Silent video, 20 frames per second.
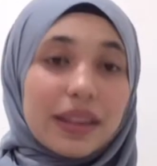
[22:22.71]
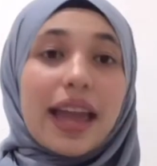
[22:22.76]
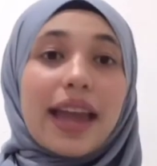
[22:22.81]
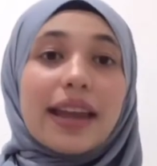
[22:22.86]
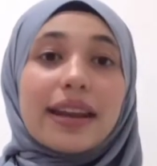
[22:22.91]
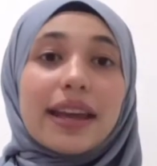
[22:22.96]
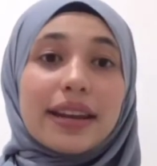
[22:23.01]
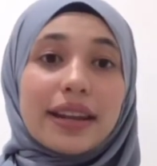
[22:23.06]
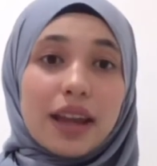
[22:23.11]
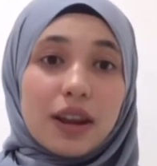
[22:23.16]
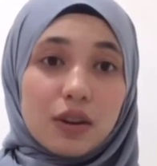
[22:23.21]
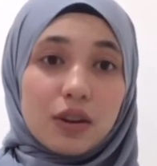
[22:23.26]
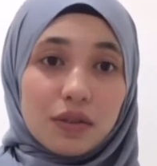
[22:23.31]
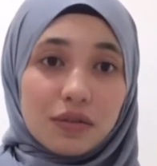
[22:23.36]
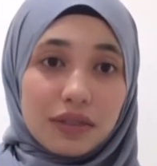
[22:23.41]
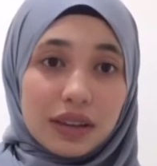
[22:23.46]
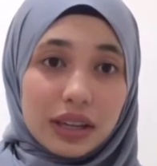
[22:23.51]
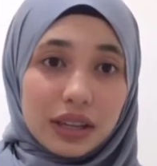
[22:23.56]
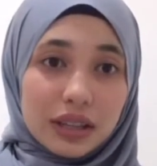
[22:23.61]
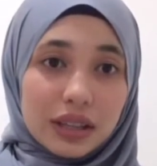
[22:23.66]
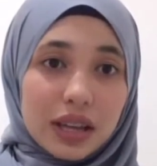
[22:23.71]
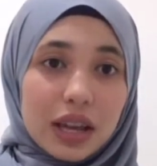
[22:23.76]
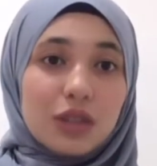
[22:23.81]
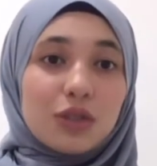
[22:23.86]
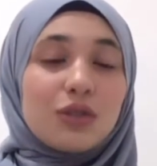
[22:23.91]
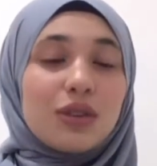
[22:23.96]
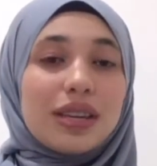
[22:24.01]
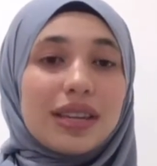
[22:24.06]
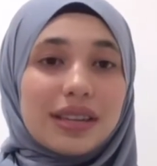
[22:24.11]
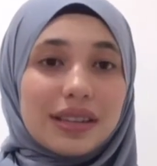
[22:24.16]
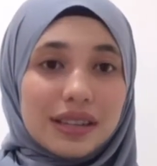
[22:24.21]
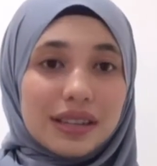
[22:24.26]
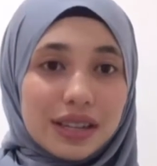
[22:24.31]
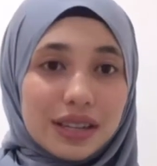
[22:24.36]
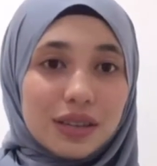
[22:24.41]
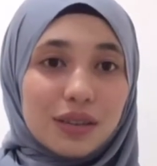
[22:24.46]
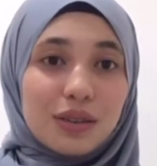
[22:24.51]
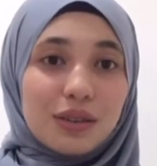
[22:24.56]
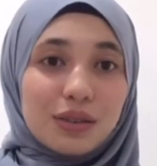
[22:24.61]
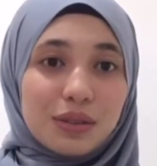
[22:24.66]
And at the end of it, to
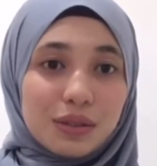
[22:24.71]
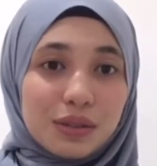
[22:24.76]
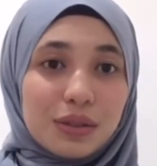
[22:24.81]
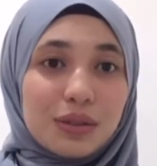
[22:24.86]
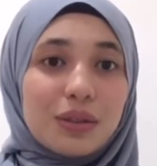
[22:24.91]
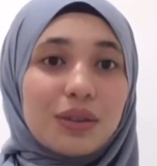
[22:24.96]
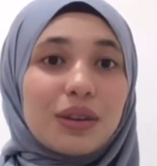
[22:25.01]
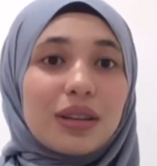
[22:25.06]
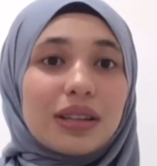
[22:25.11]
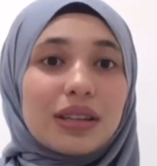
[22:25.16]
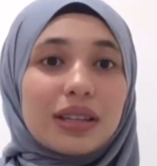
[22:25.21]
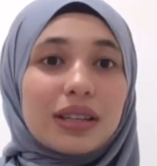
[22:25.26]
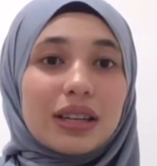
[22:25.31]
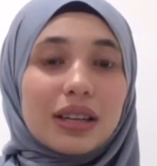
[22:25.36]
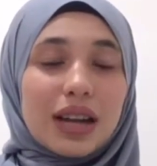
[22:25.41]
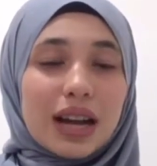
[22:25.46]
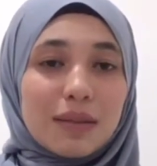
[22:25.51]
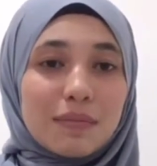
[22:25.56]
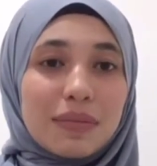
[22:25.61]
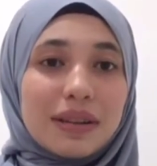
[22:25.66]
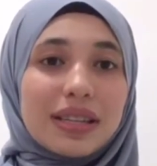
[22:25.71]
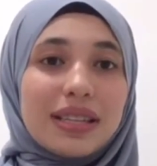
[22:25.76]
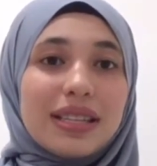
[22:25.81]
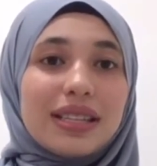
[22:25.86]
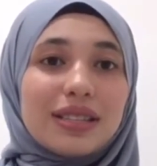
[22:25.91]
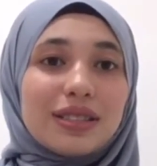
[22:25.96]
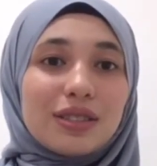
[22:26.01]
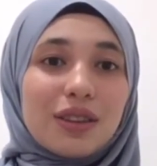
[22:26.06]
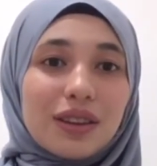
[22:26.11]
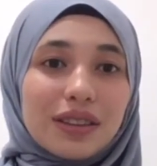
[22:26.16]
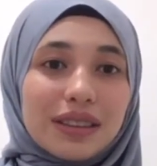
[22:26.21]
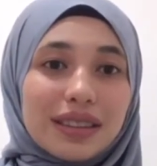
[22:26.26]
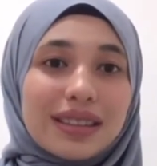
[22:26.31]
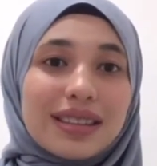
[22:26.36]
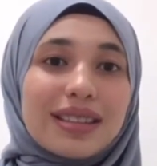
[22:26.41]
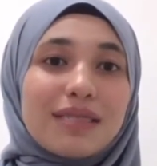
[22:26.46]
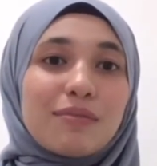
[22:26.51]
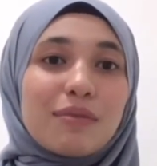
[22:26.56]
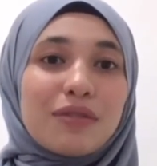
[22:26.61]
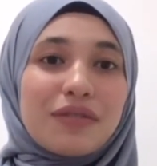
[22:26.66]
increase also the company's
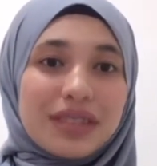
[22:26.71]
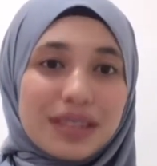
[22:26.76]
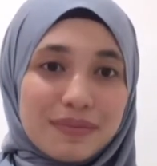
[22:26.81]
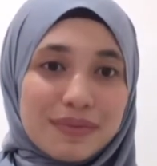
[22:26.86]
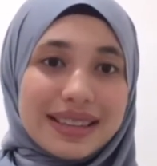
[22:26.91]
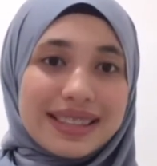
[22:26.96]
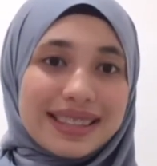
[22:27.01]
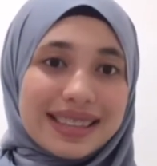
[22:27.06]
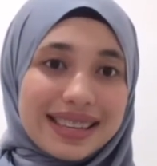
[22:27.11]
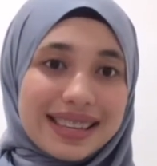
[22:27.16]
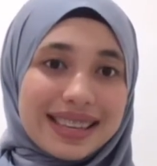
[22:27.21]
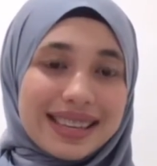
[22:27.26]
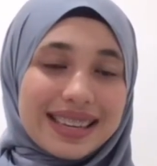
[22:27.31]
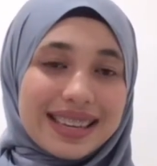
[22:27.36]
total profitability.